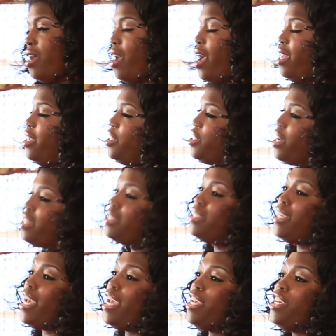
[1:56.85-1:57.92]
And it does
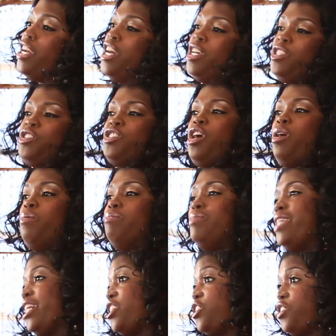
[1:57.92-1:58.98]
take some
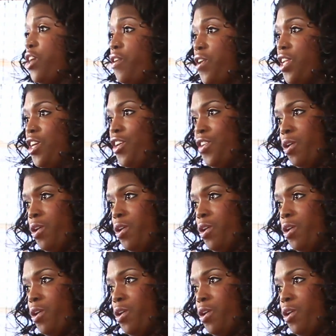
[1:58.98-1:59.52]
dexterity on